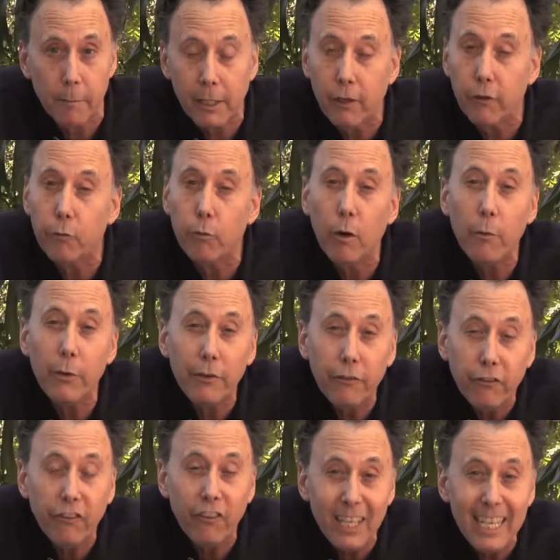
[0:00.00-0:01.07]
Because what we
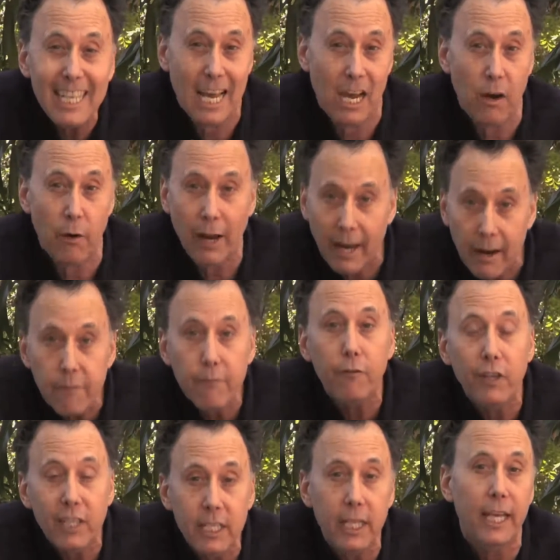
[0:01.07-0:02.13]
see now
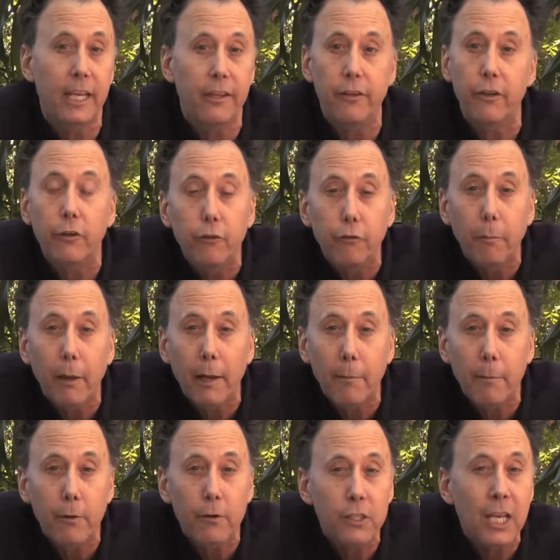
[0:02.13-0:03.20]
every day in the
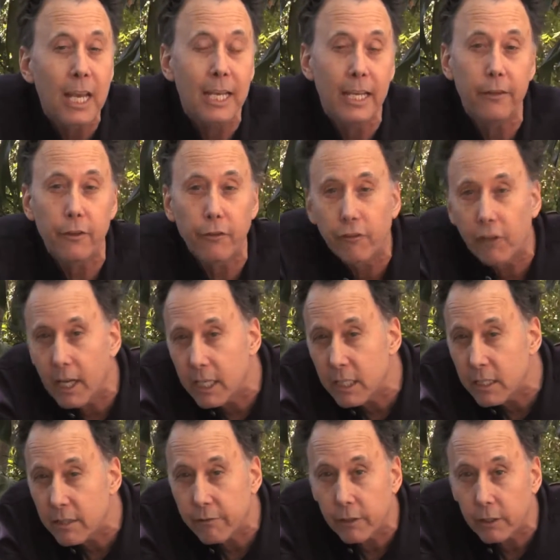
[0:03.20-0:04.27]
newspapers, in the
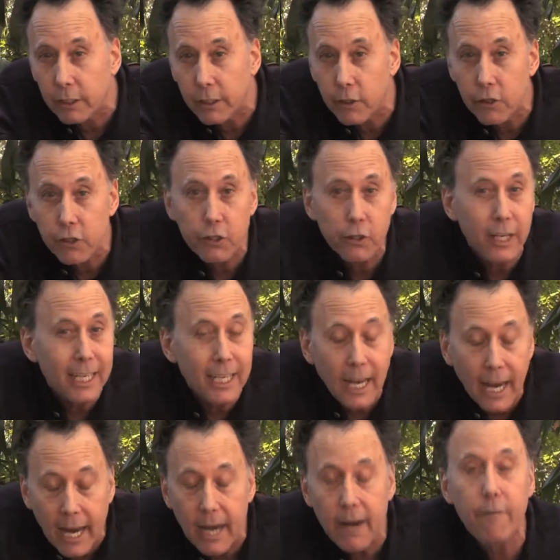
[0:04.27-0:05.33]
scientific literature, in
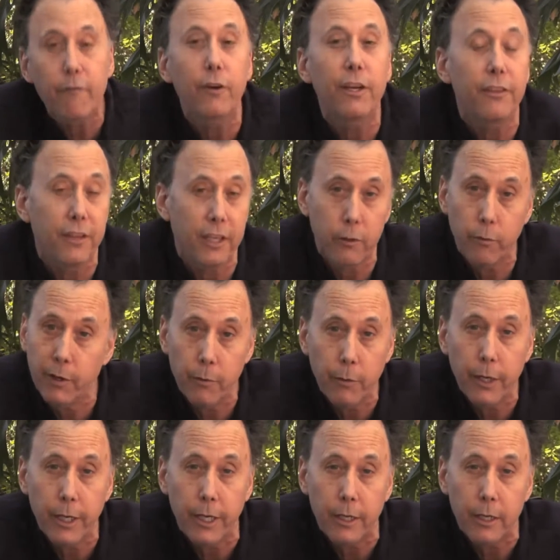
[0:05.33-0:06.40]
everything we
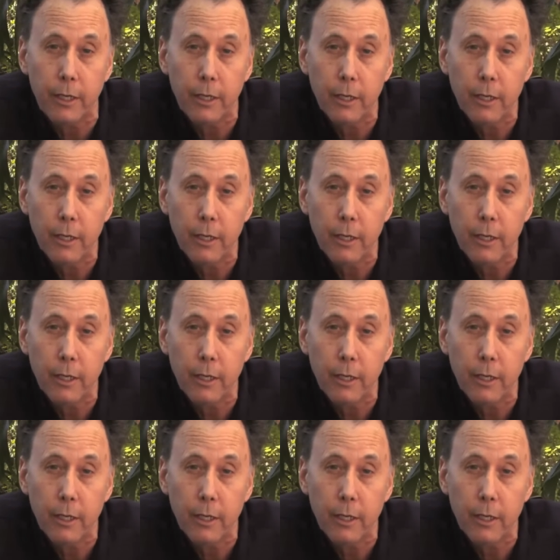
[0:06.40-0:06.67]
read,